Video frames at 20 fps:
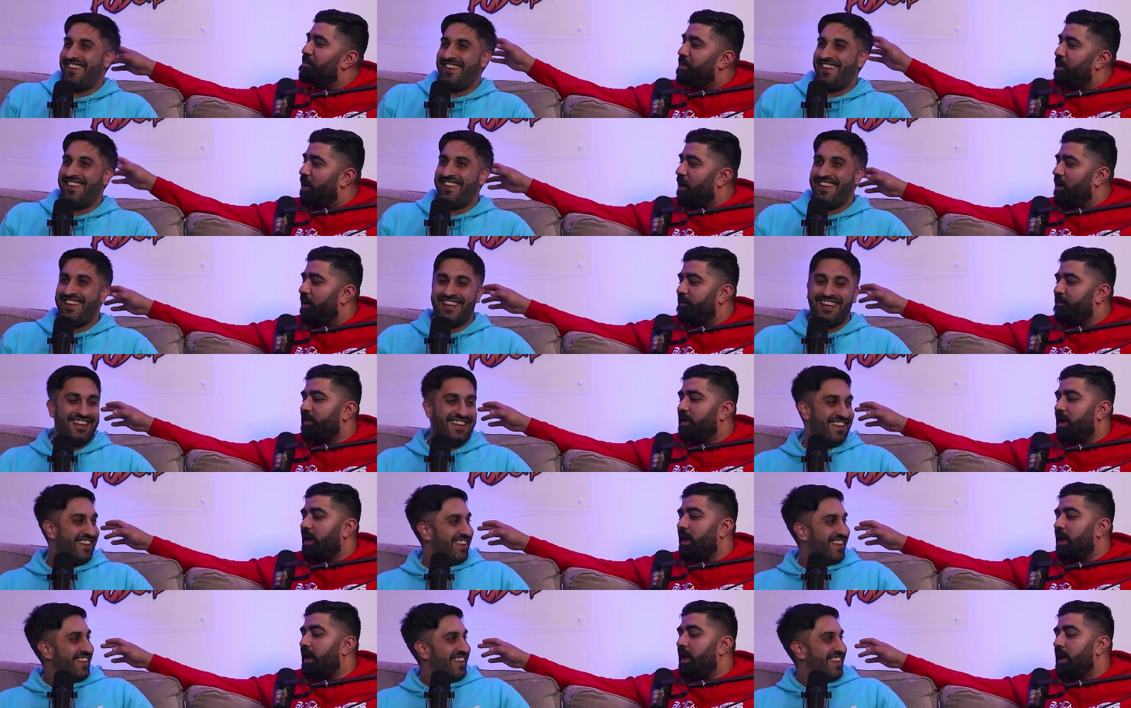Speaker 1: but
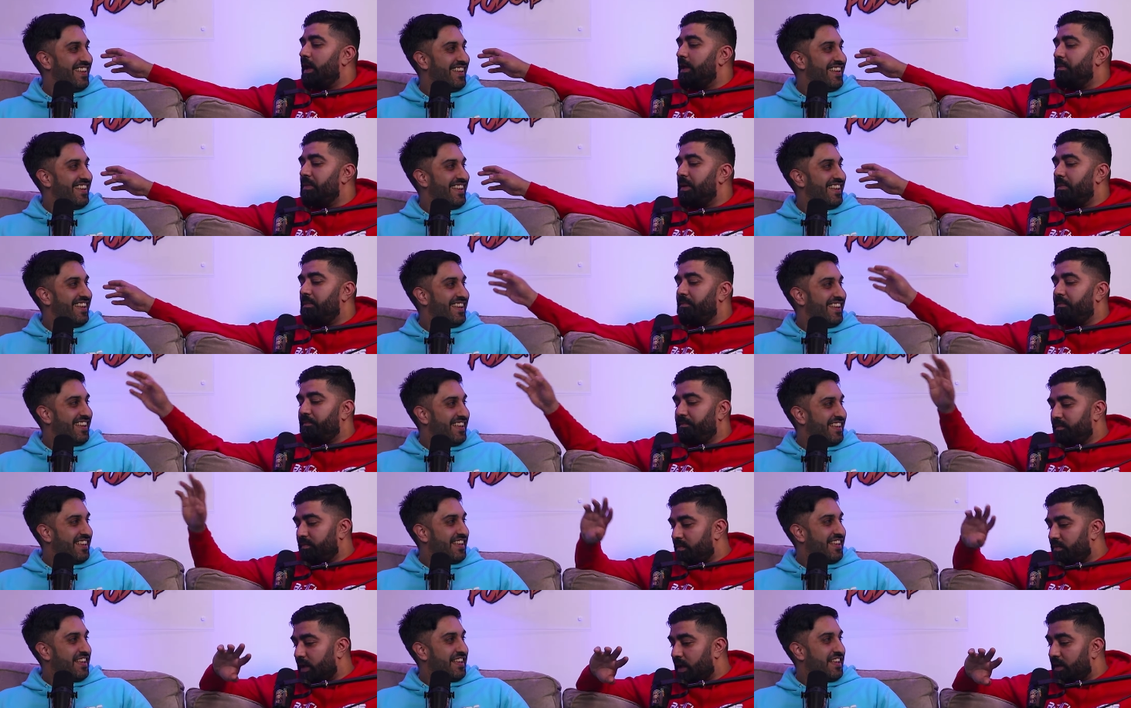um,
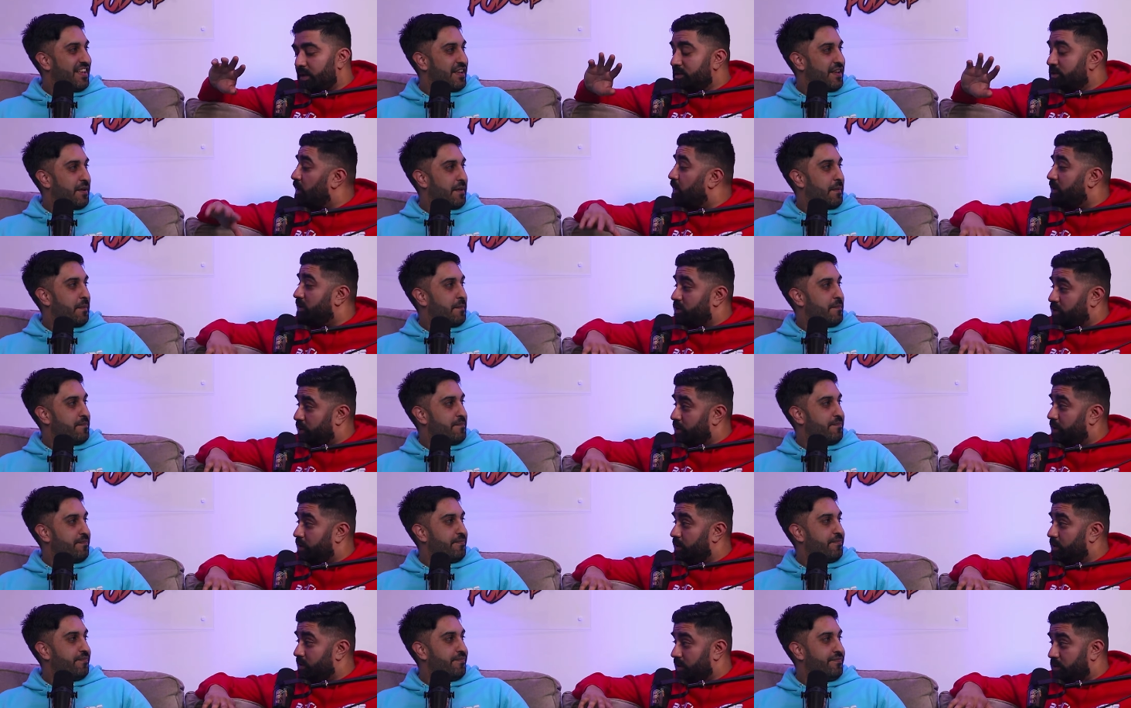he's got the
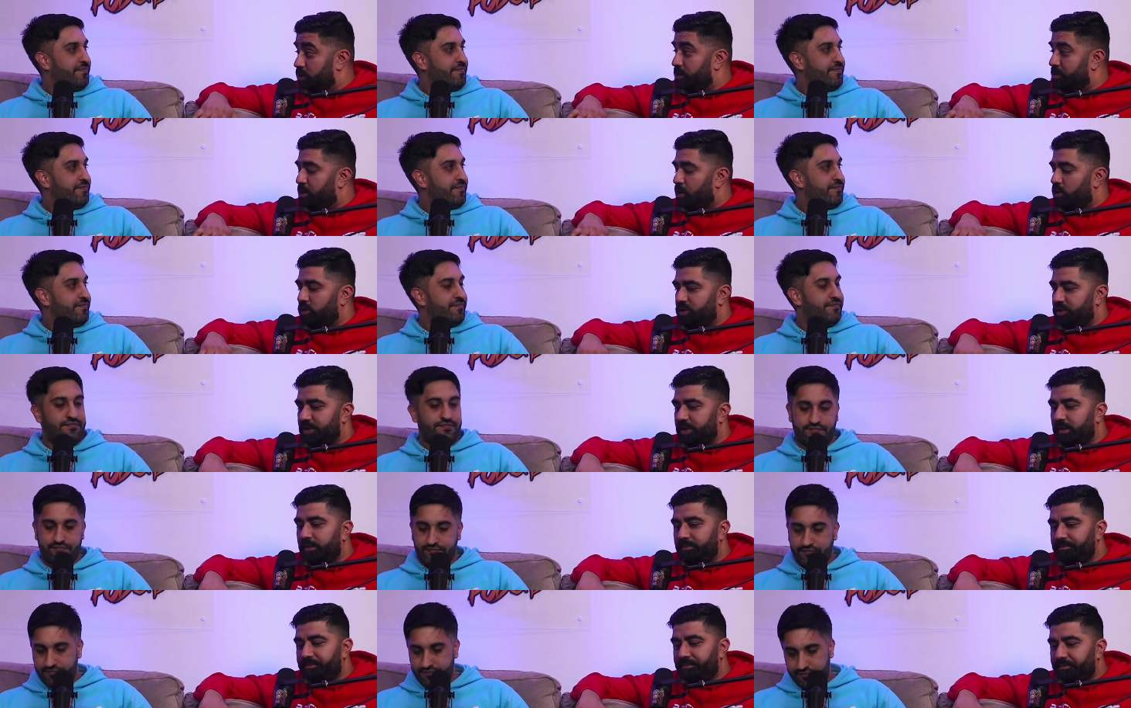two the two Porsches.
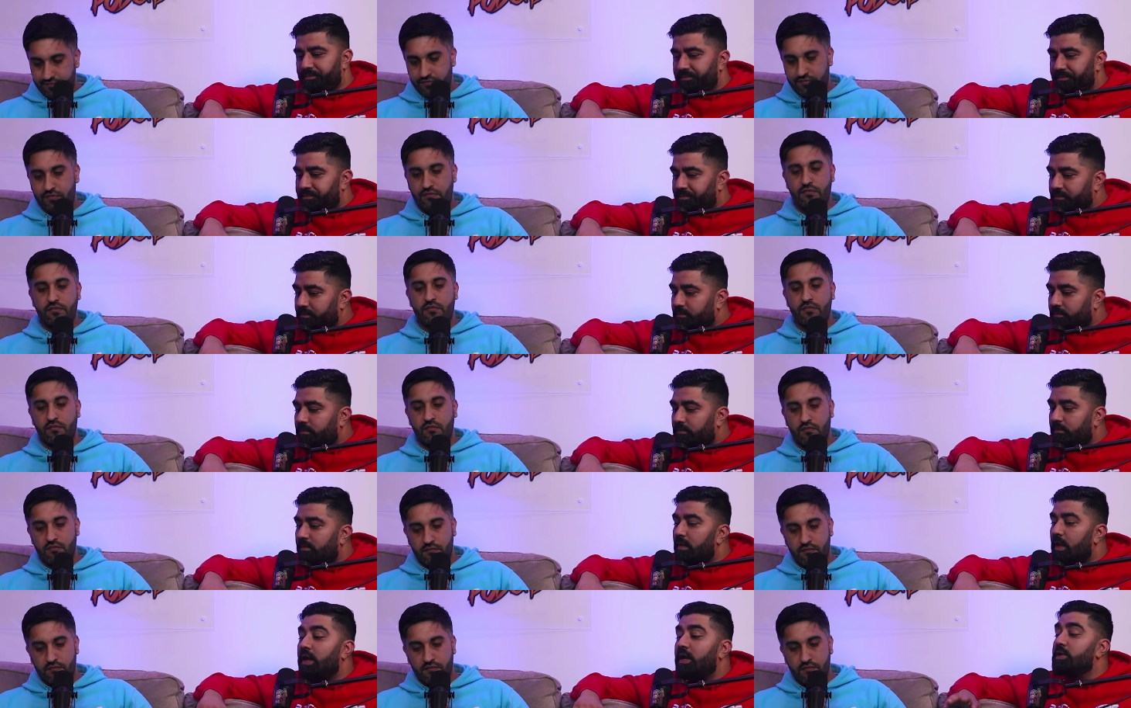Yeah,
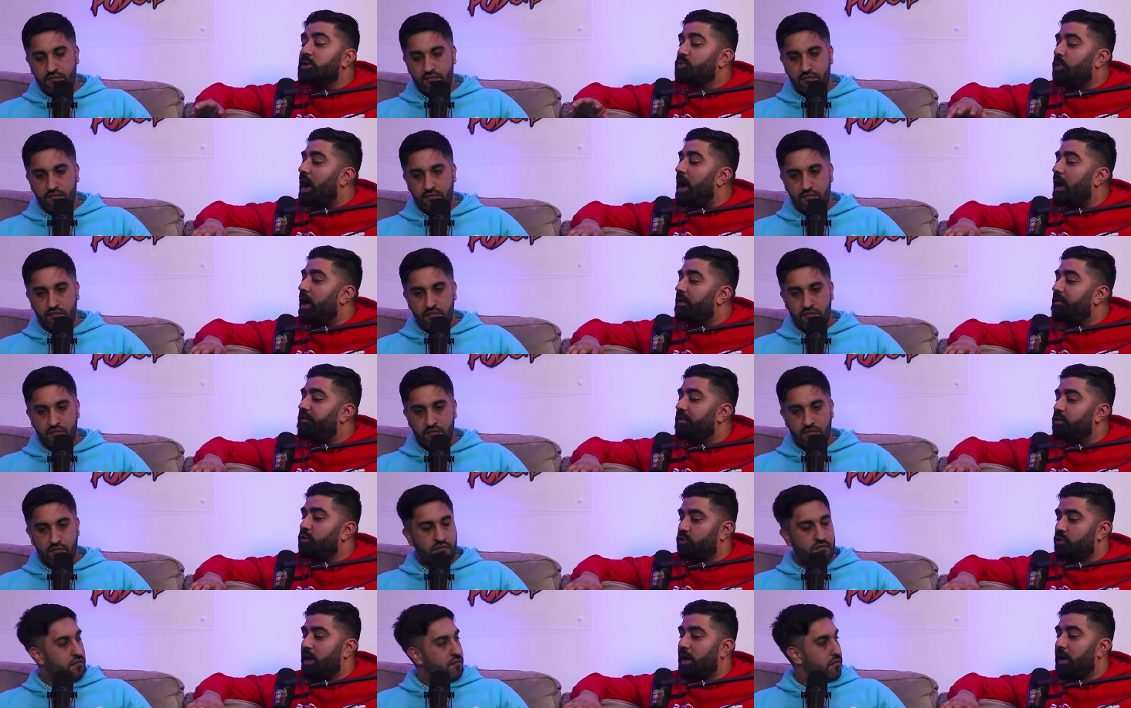his wife
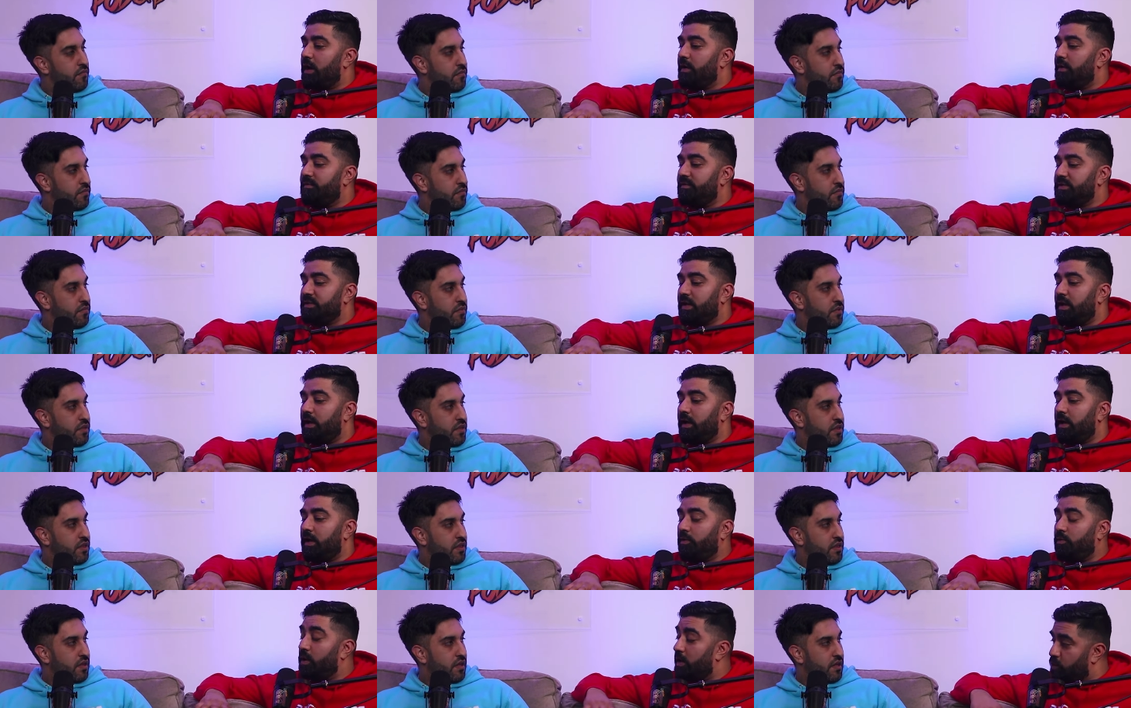drives
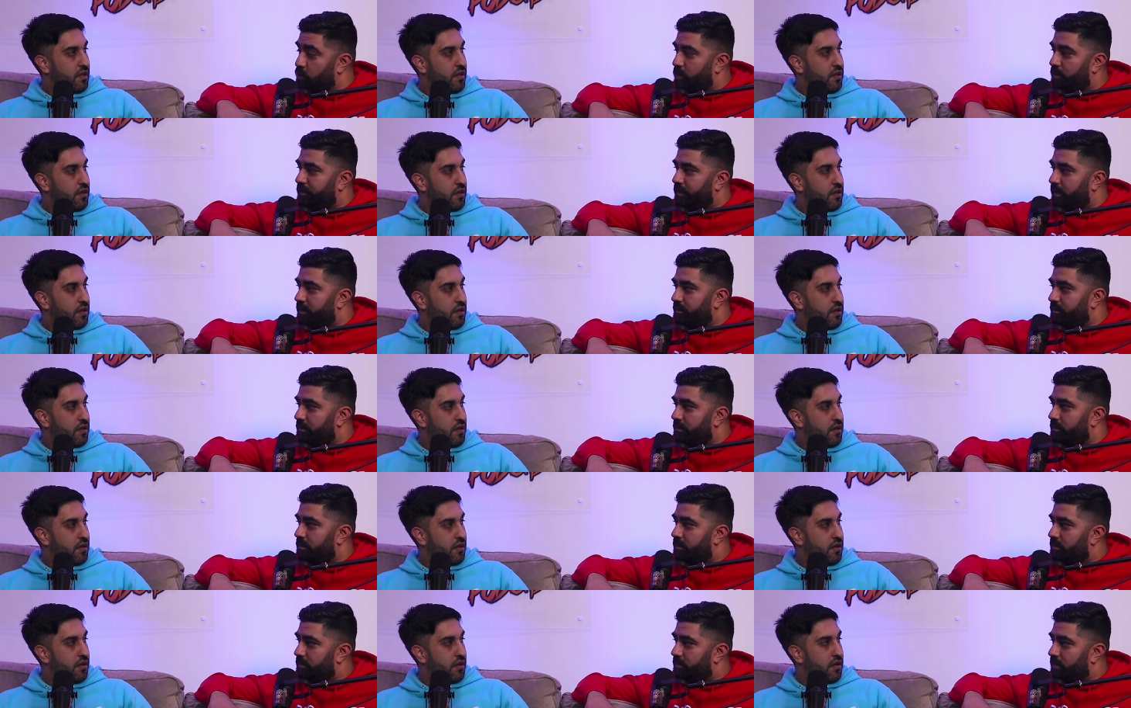a Range Rover.
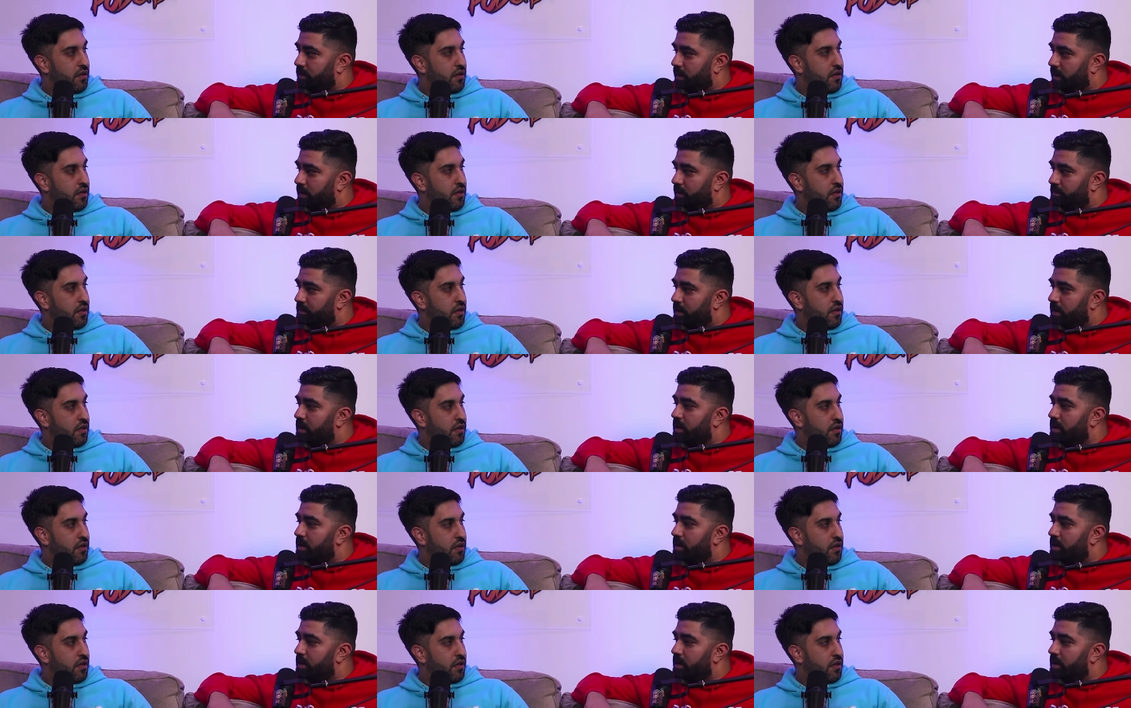Yeah,